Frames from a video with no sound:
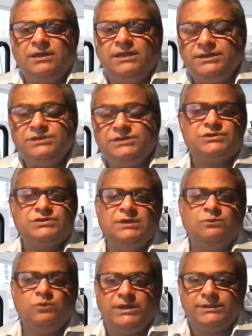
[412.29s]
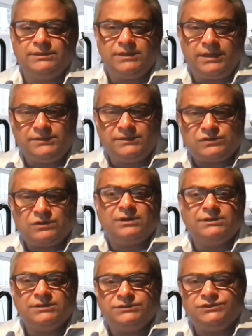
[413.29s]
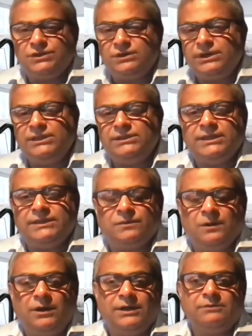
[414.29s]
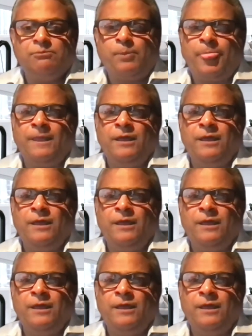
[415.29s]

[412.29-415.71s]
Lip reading: initially when they started the journey, they thought